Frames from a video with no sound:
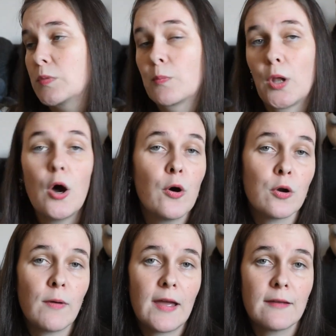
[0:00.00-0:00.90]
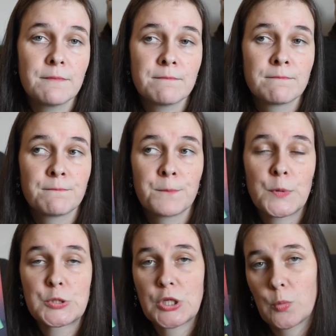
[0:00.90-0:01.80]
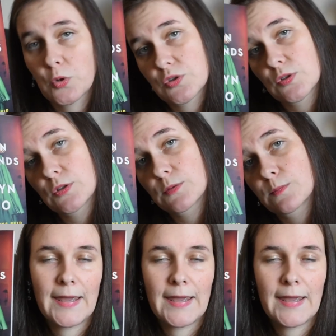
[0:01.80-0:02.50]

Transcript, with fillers: be blown away, which I wasn't.